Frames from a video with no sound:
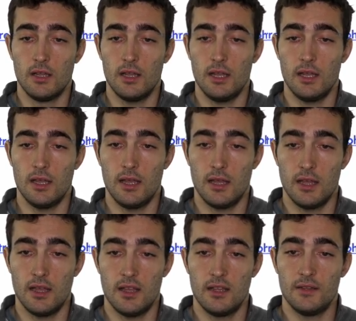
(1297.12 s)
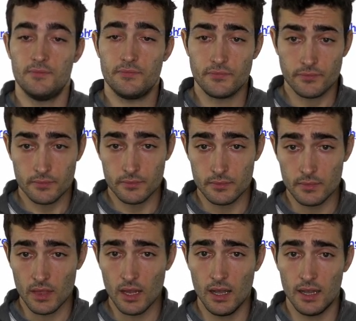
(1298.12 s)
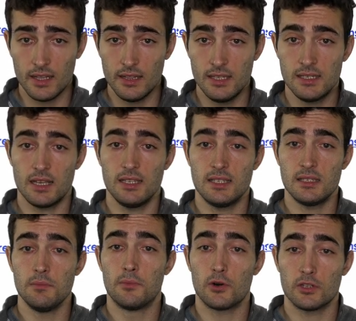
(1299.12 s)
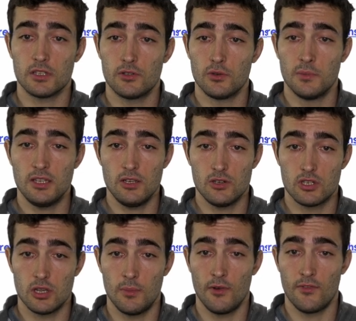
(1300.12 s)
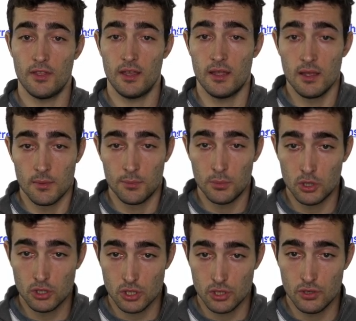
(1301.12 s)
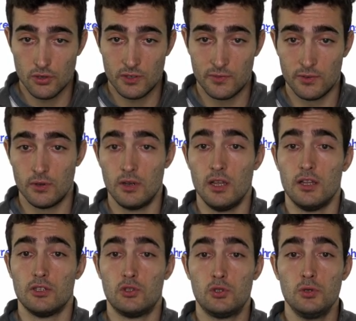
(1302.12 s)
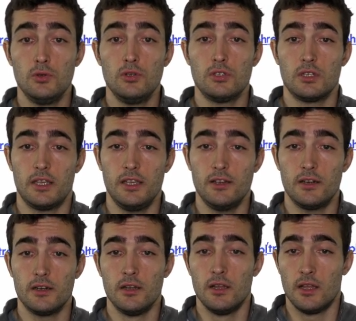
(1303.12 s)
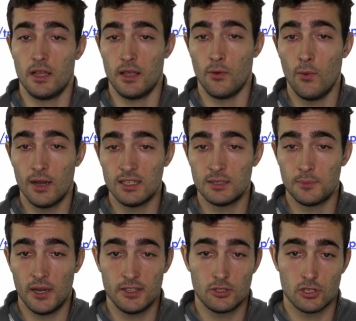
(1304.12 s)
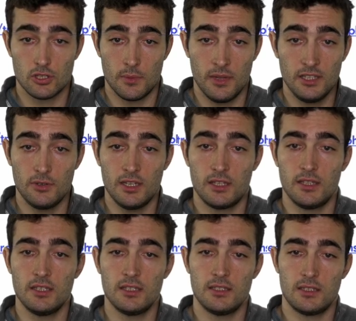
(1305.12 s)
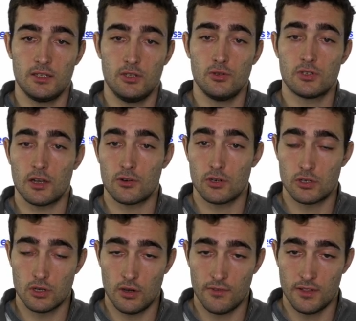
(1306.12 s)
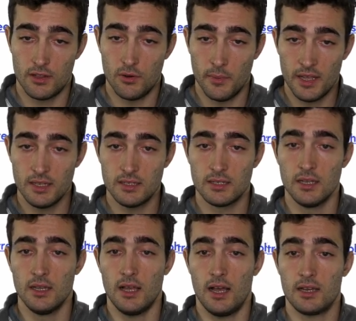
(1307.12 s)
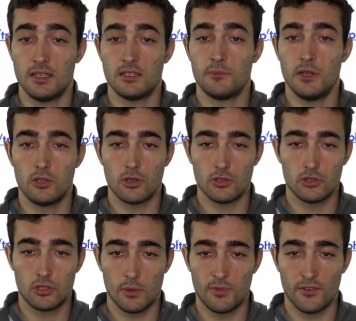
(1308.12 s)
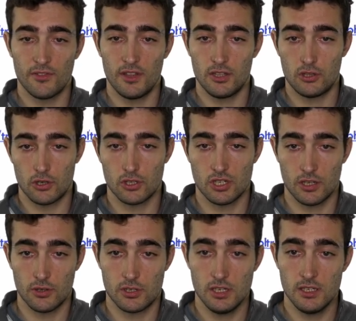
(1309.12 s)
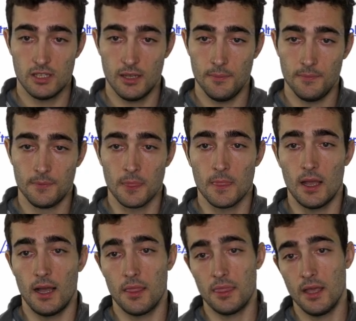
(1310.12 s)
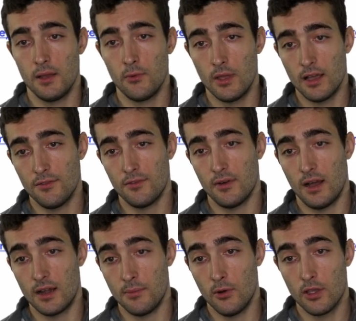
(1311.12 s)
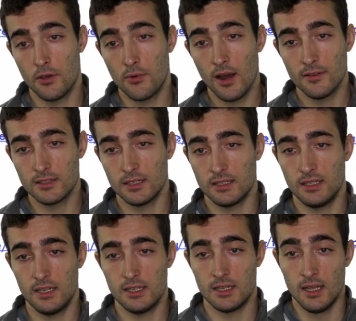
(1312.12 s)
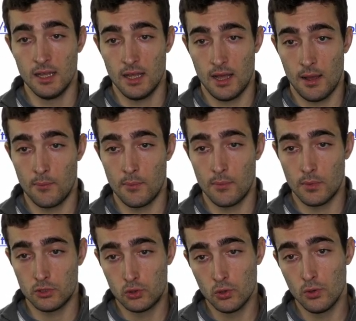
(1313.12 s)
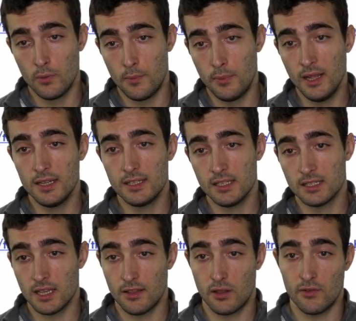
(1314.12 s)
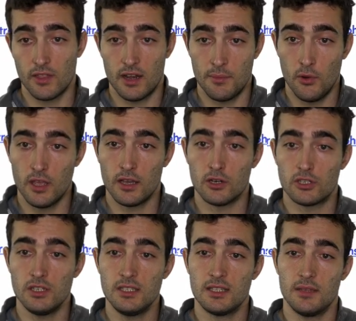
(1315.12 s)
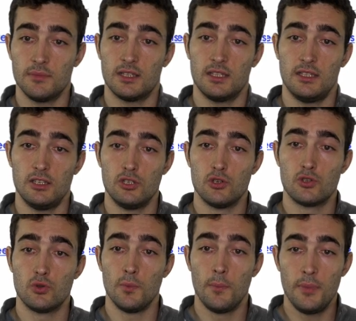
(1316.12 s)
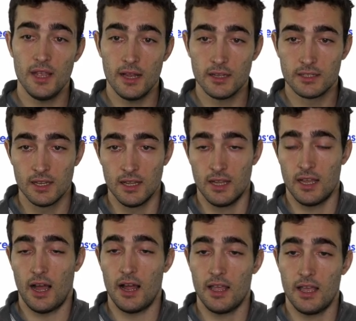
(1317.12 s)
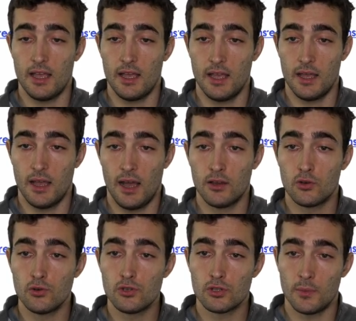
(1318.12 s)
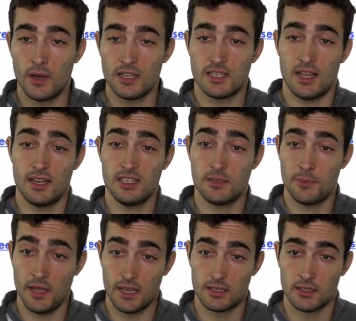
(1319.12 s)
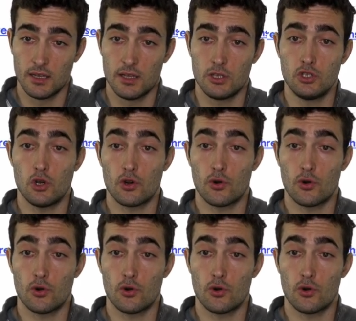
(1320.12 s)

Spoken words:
And in this case, it's important to mention some of the most useful tools here. One is PyTorch Geometric. This is used across all of the domains and is built on top of the Torch ecosystem. And then we have Anemoy Graphs, that it is a tool built inside of the Anemoy ecosystem that is used to build and customize and inspect your